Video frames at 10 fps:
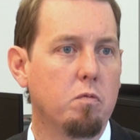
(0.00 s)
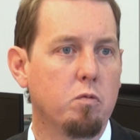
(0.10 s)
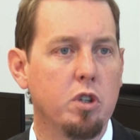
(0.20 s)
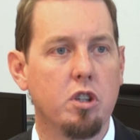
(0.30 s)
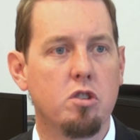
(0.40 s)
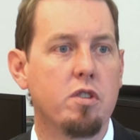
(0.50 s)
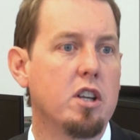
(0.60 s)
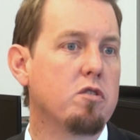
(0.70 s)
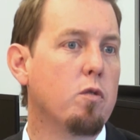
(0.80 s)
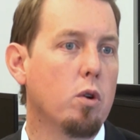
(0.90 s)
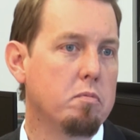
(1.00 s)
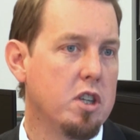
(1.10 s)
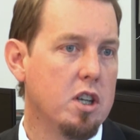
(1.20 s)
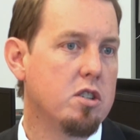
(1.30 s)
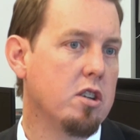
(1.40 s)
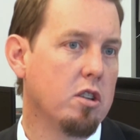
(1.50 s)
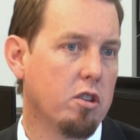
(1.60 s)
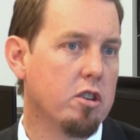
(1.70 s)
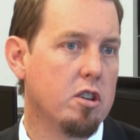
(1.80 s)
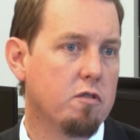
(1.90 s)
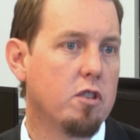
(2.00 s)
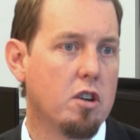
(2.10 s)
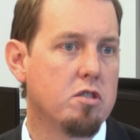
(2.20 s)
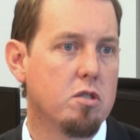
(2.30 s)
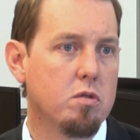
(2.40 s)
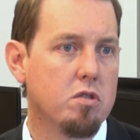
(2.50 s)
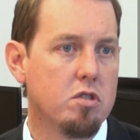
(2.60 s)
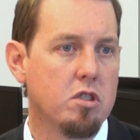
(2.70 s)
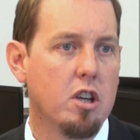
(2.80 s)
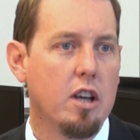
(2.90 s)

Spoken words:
really transform teaching and learning for our students.